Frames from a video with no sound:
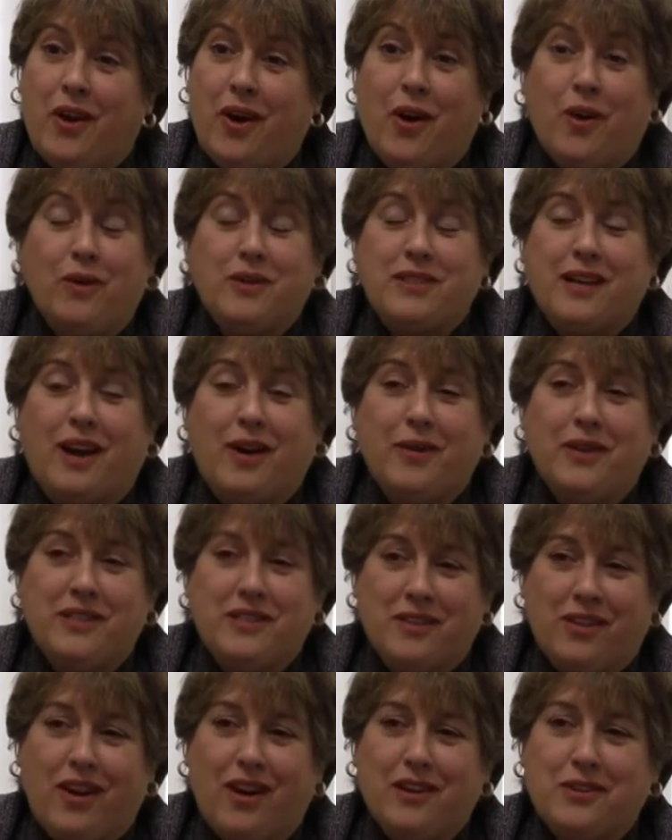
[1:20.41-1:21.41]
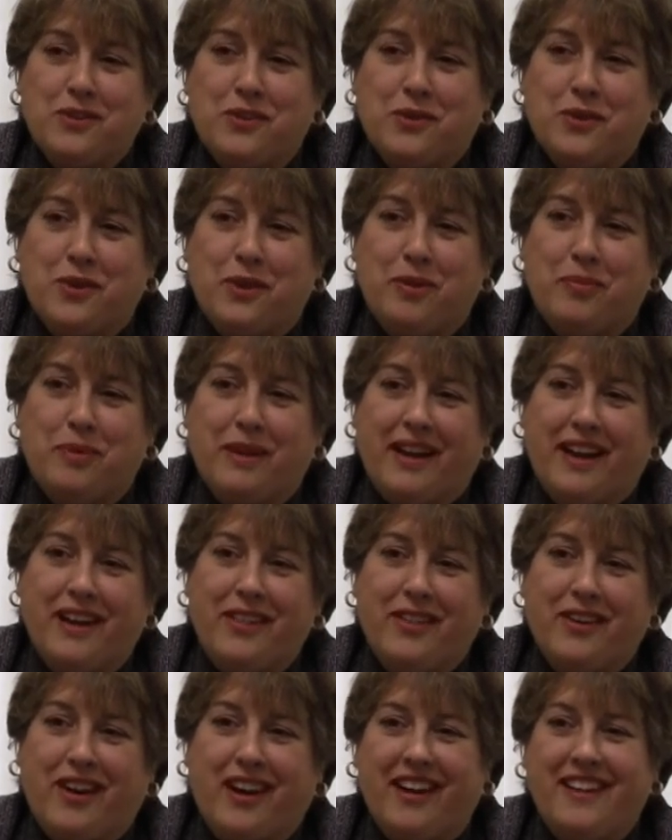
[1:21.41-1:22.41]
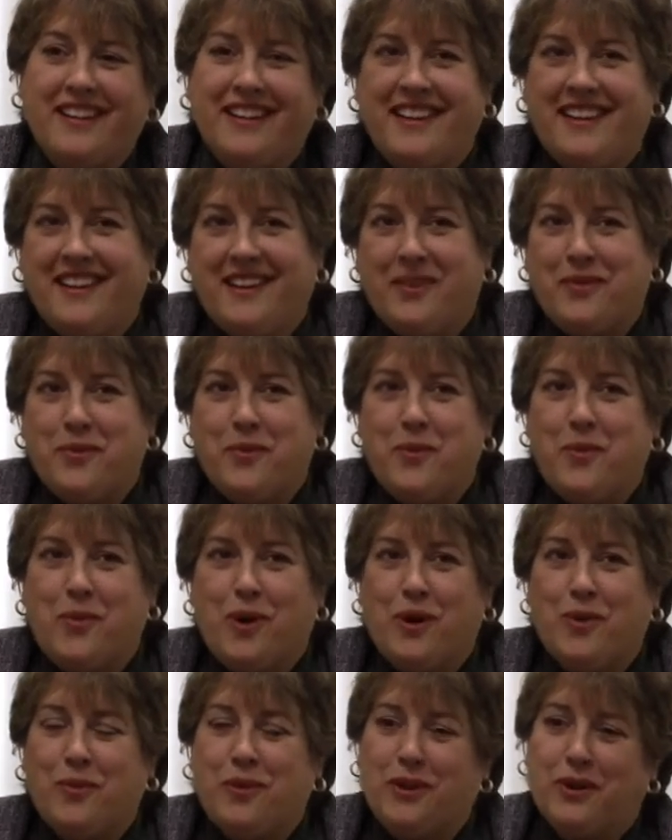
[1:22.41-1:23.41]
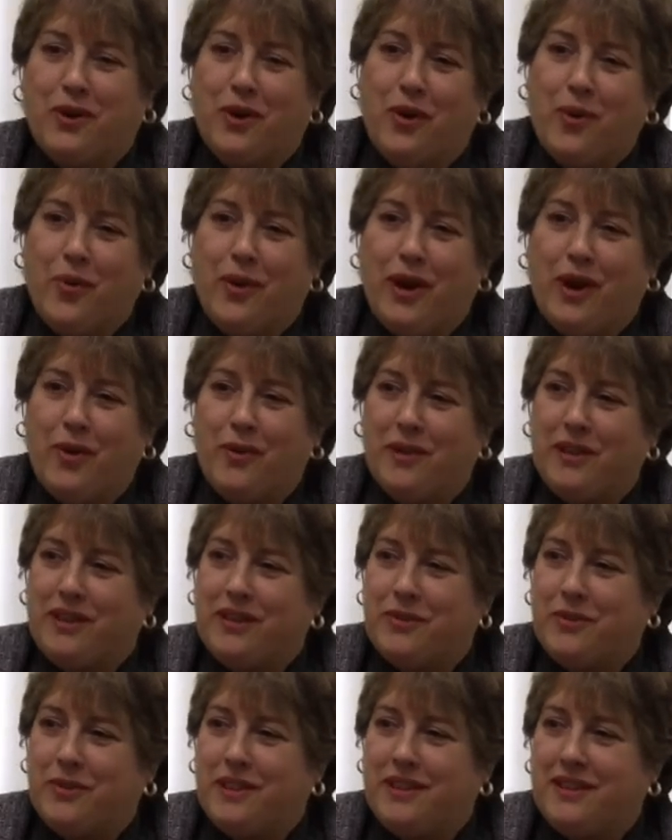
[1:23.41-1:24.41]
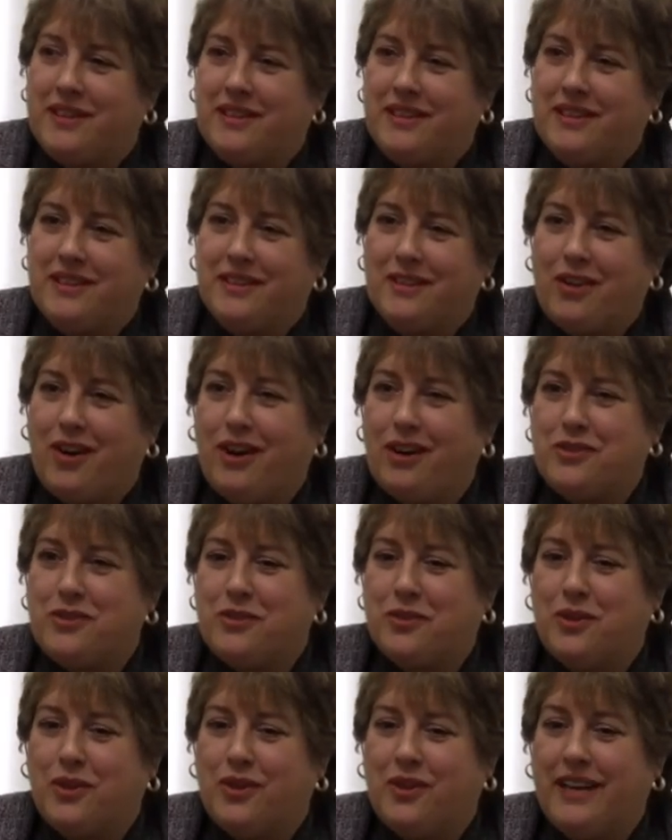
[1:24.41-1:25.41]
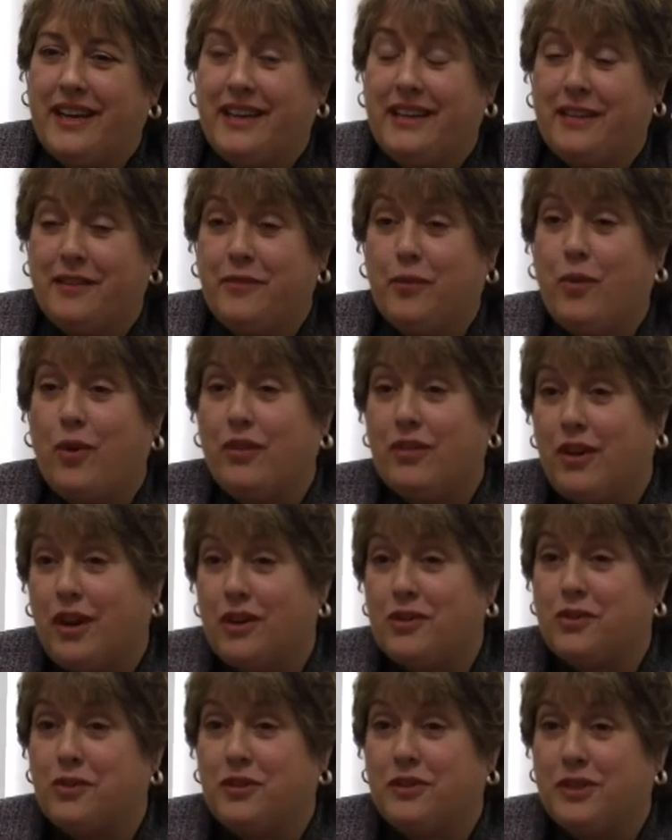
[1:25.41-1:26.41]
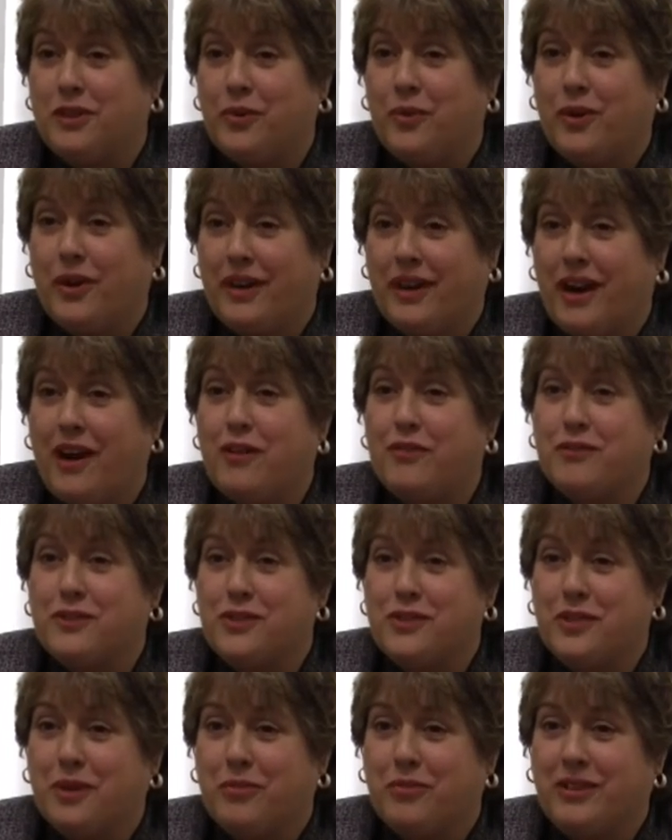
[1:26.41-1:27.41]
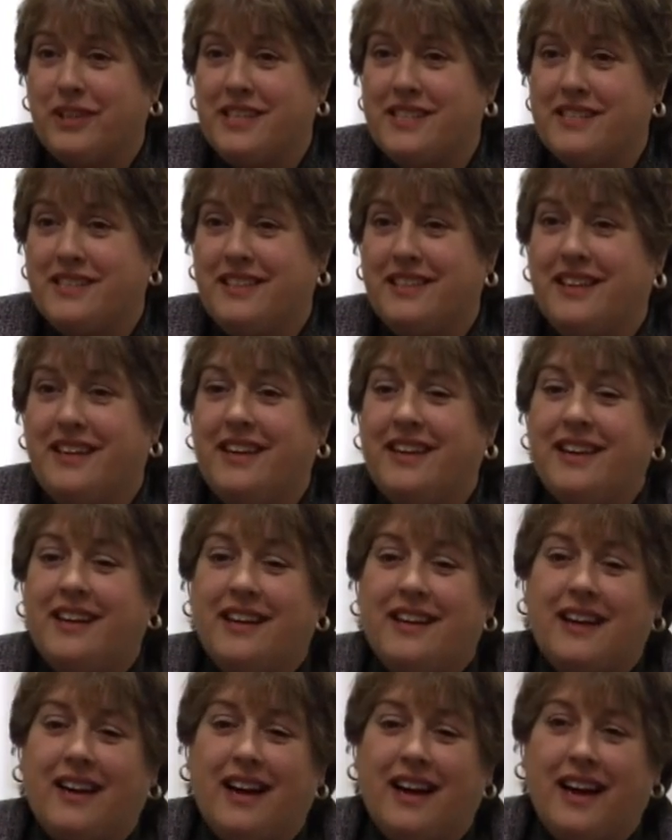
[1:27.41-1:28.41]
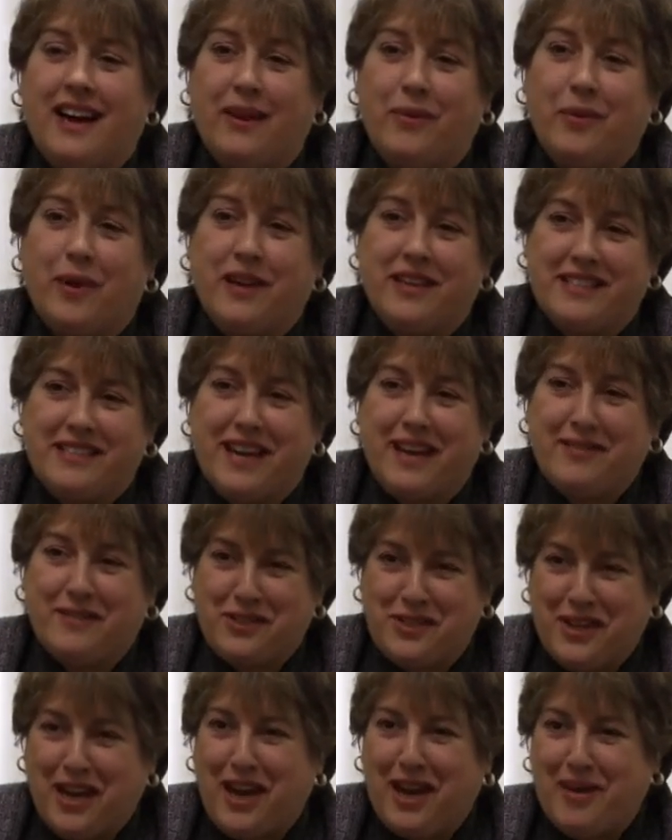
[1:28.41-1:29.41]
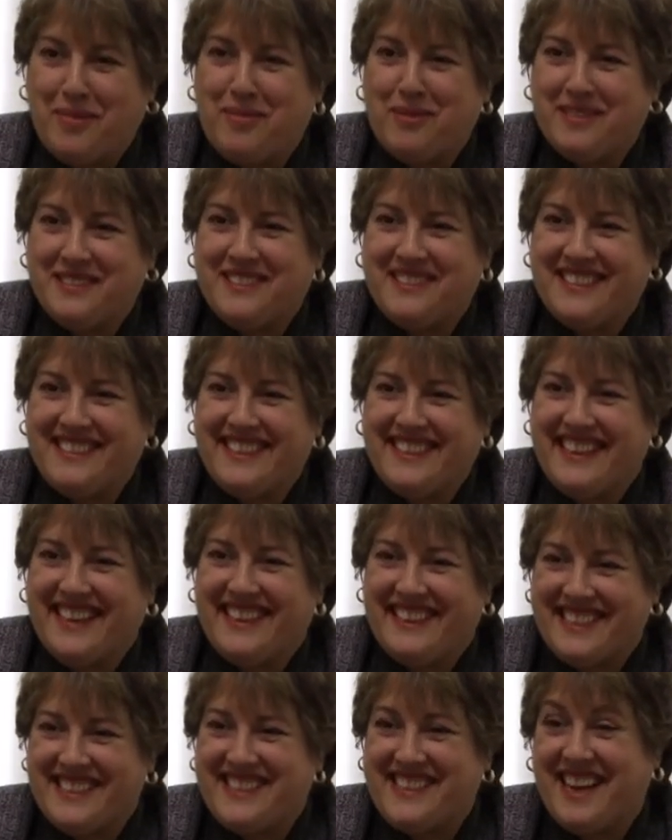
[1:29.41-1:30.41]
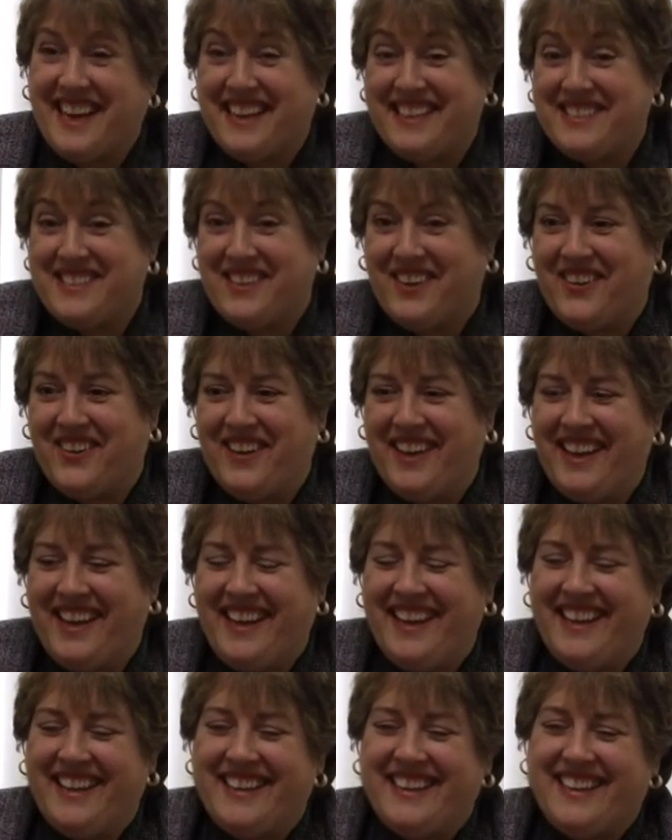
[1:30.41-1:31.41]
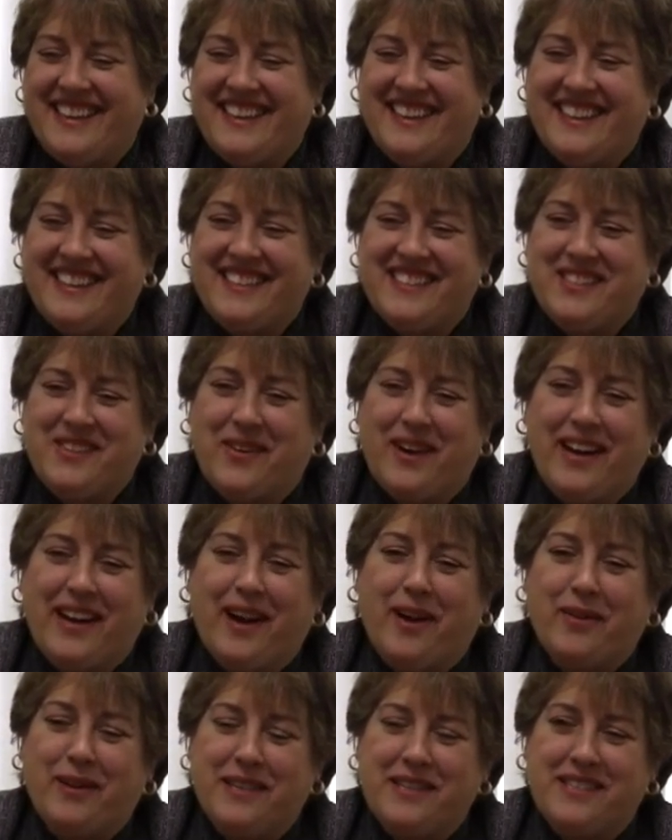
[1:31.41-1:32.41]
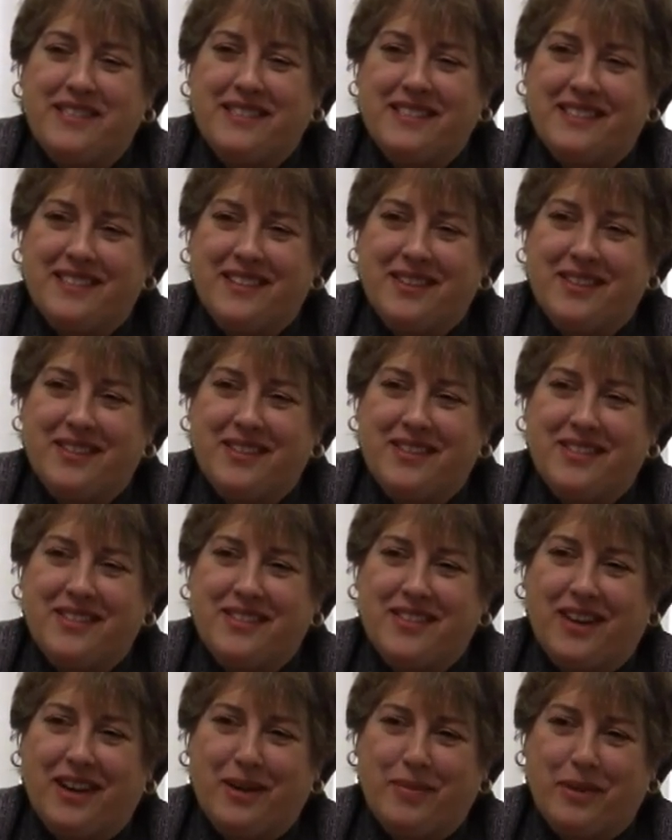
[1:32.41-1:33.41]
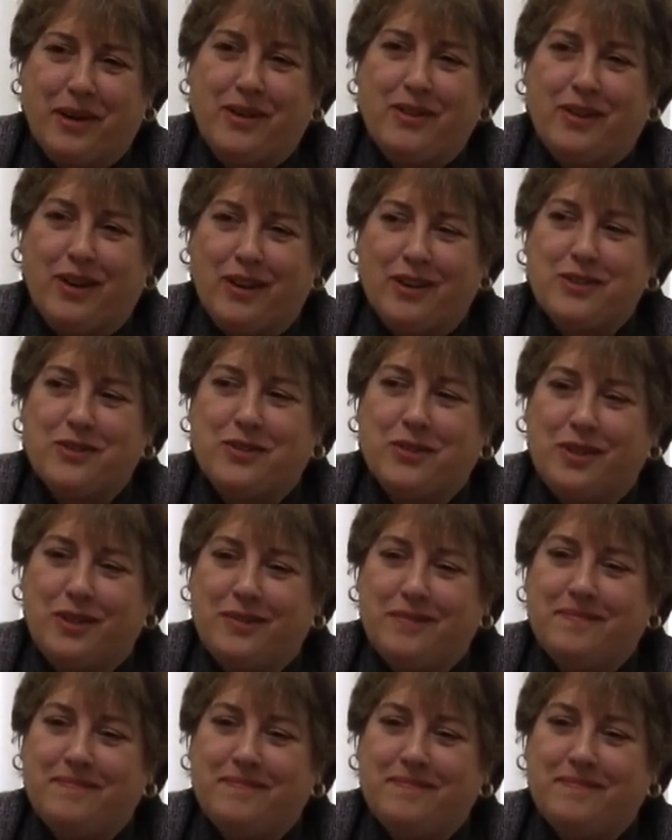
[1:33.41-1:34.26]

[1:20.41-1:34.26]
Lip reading: I was always law school, but I thought what would go well with the law school, and if what law school didn't work out for some reason, I wanted to have a job on the side. So I always thought about law school.